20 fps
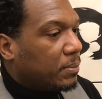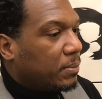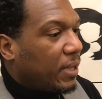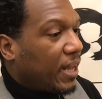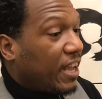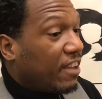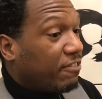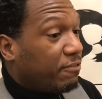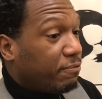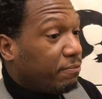
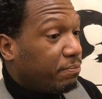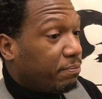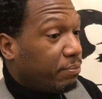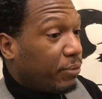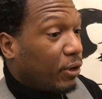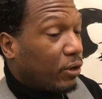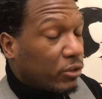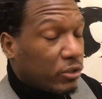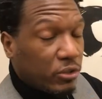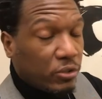have
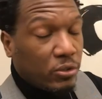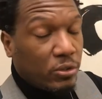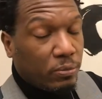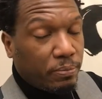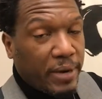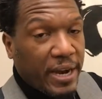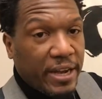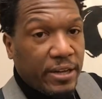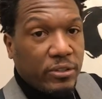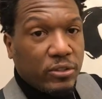personal
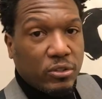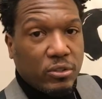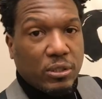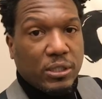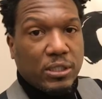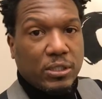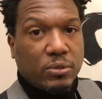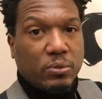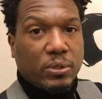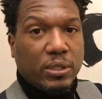
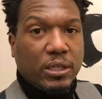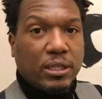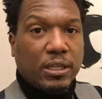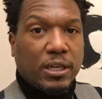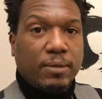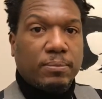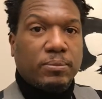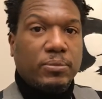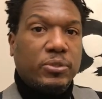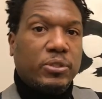boundaries when it
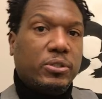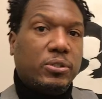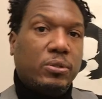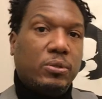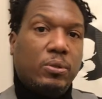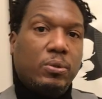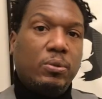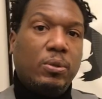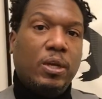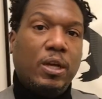comes
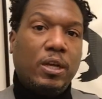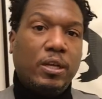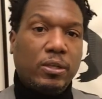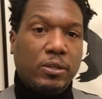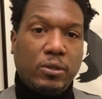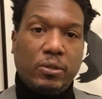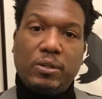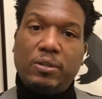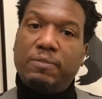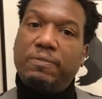to,
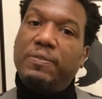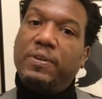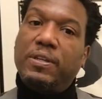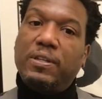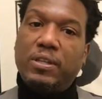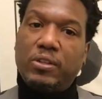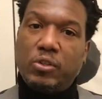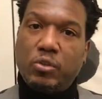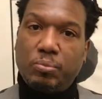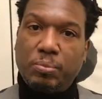you can
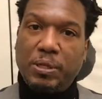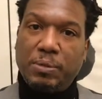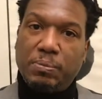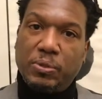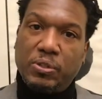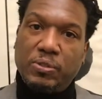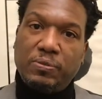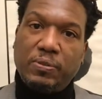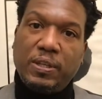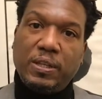feel other
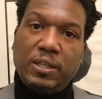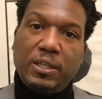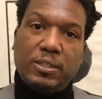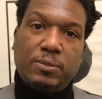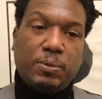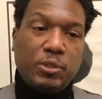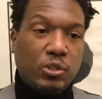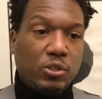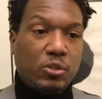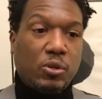people's feelings,
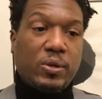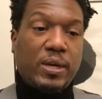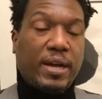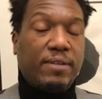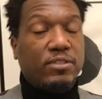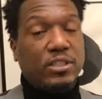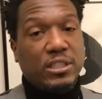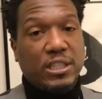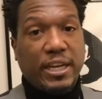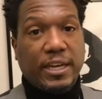but you don't
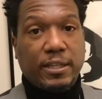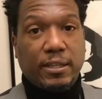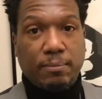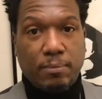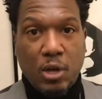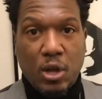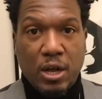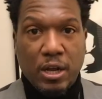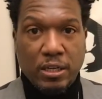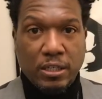have to take them
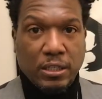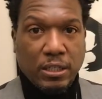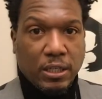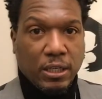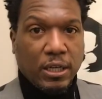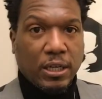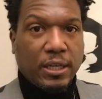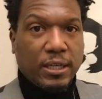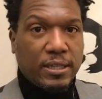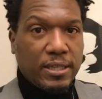on.
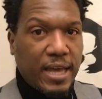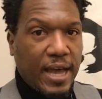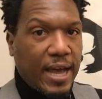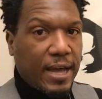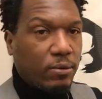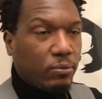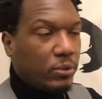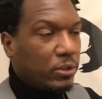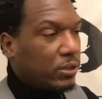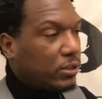
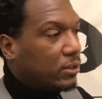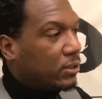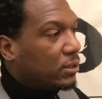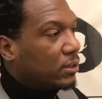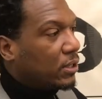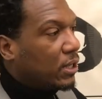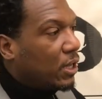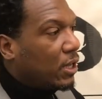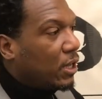That was